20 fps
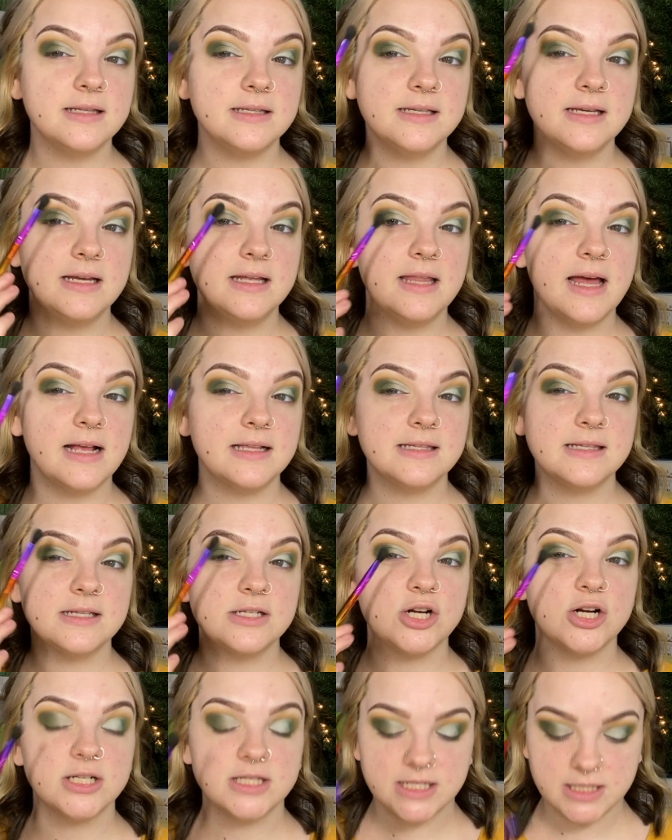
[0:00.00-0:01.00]
See, that
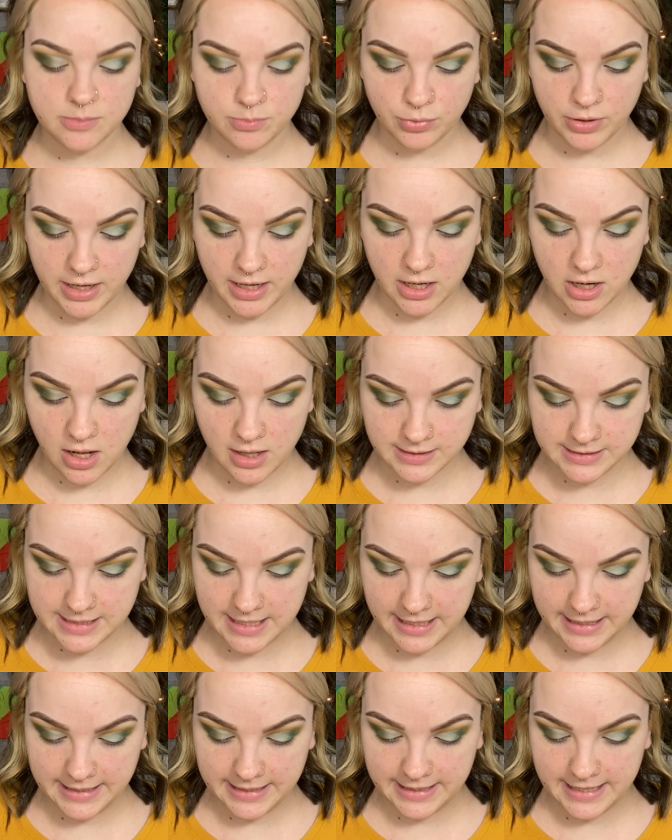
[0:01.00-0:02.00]
starts to bring it all
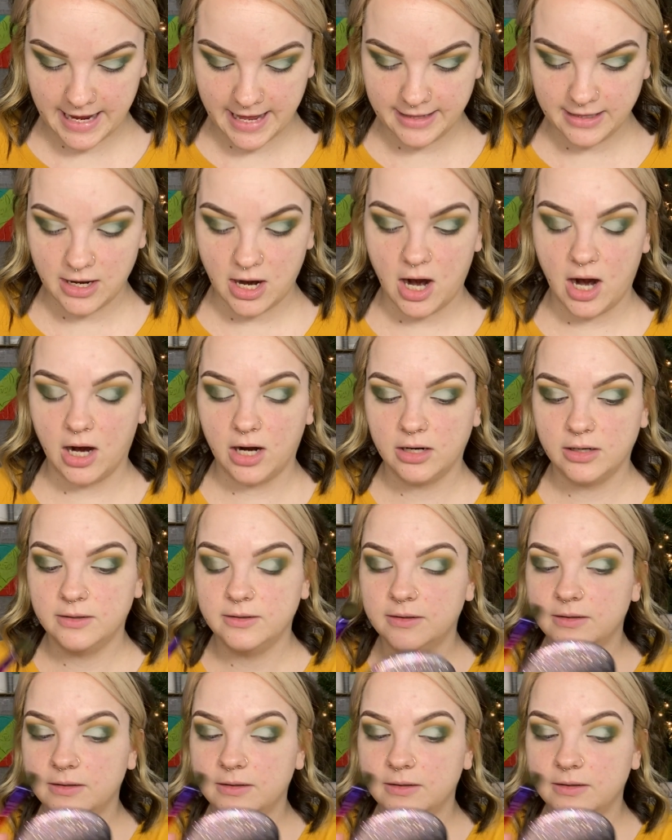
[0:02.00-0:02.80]
together.